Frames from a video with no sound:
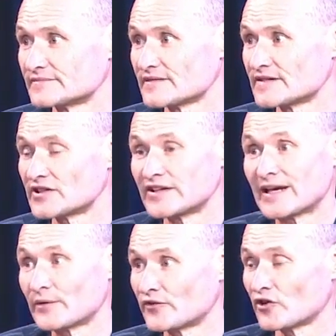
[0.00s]
So
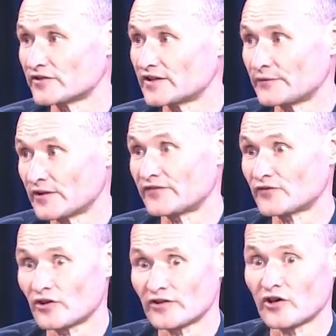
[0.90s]
now we've got
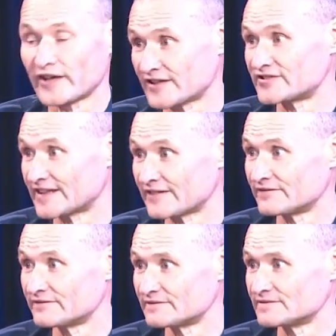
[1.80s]
on our
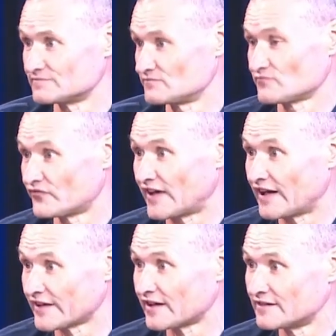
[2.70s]
second
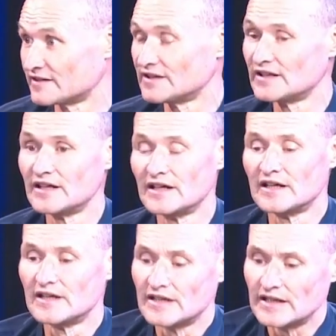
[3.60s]
failure.
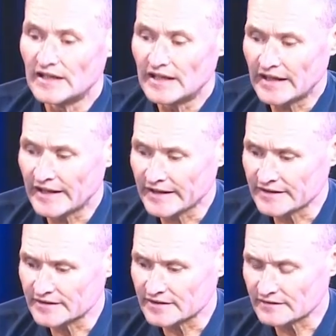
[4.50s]

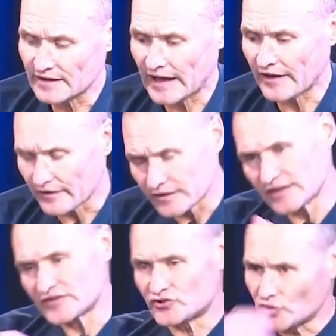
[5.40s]
And Arron,
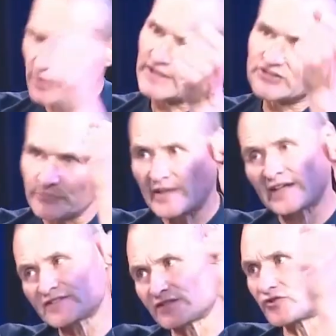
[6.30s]
he's doing his
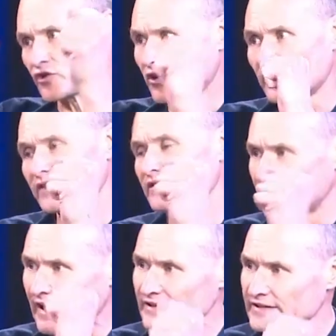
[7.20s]
best to try and
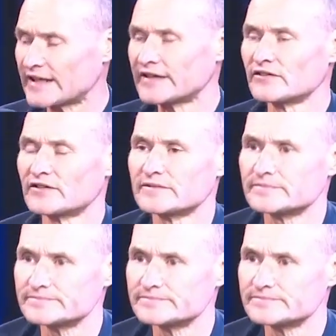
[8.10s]
untangle it.